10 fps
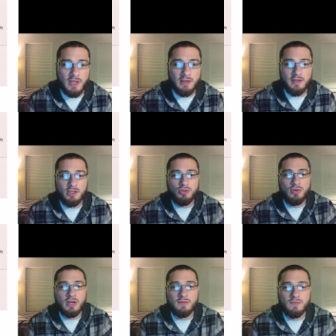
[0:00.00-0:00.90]
and then
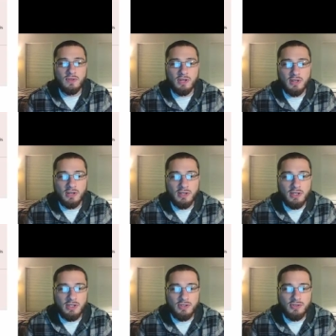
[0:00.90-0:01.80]
you have
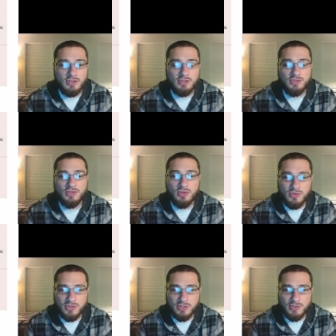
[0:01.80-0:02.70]

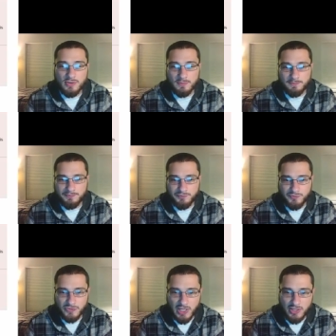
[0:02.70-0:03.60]
synostosis.
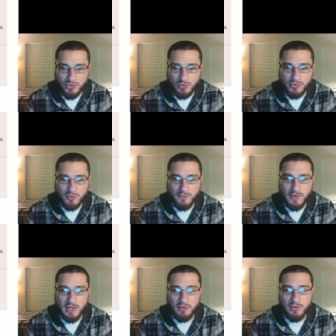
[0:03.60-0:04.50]
That is also
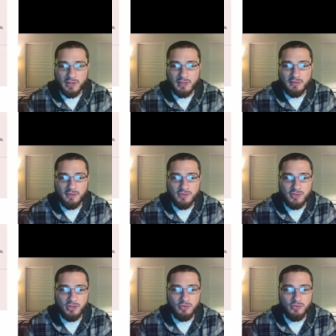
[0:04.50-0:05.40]
found in the
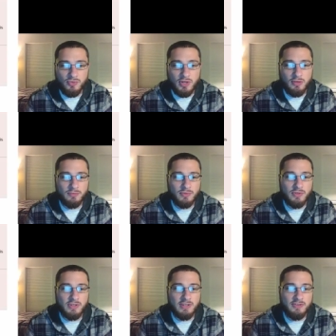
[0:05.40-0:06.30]
skull as well,
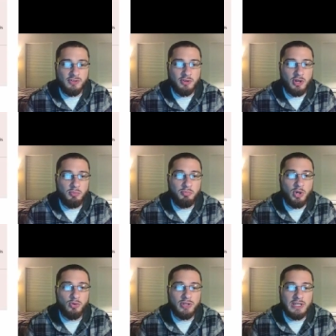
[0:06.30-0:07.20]
as a
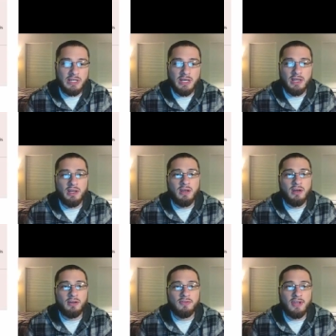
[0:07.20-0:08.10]
bony
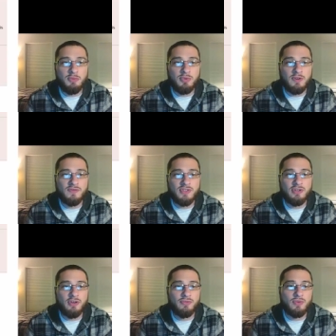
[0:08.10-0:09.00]
type of
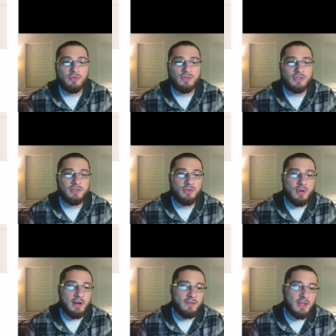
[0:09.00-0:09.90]
synarthrosis.
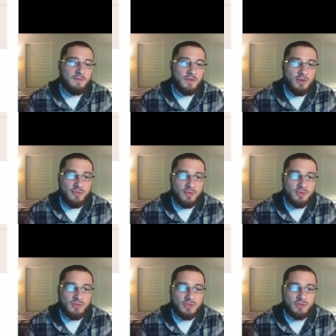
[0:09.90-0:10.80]
You have
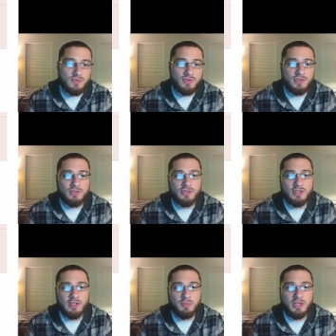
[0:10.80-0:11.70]
amphiarthrosis, which is
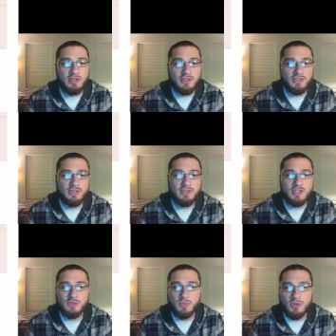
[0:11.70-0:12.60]
going to be a
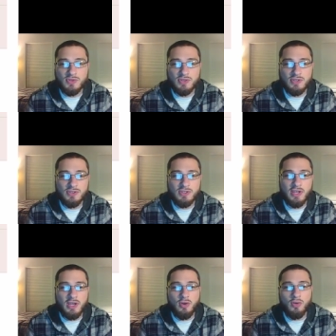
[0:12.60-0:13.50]
syndesmosis
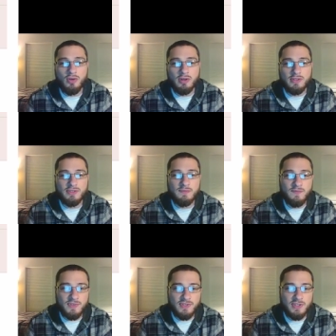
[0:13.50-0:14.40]
or a
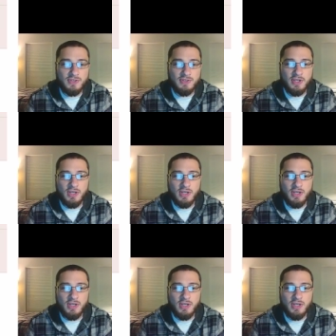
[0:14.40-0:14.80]
symphysis.